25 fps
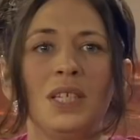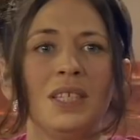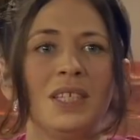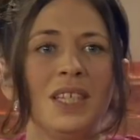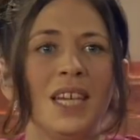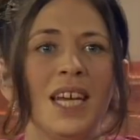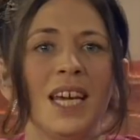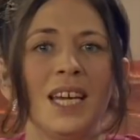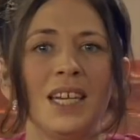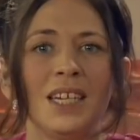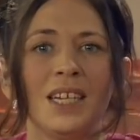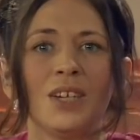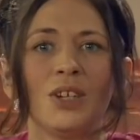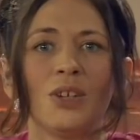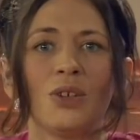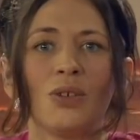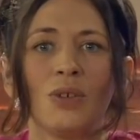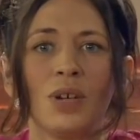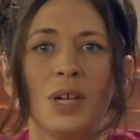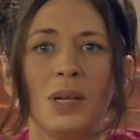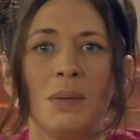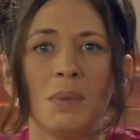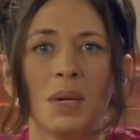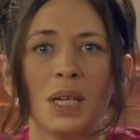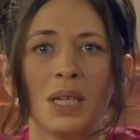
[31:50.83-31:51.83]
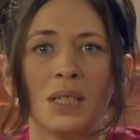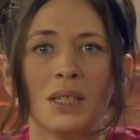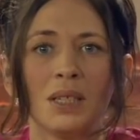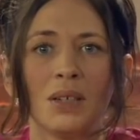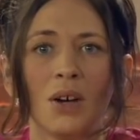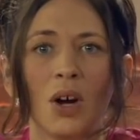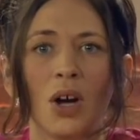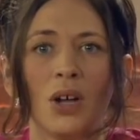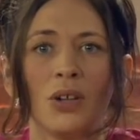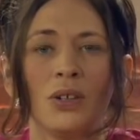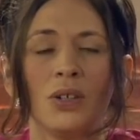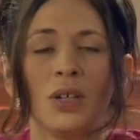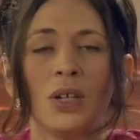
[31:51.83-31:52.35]
stand in agreement
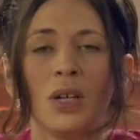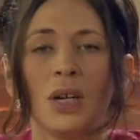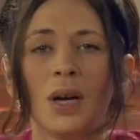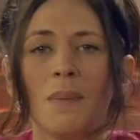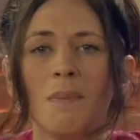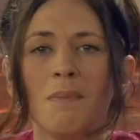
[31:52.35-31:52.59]
on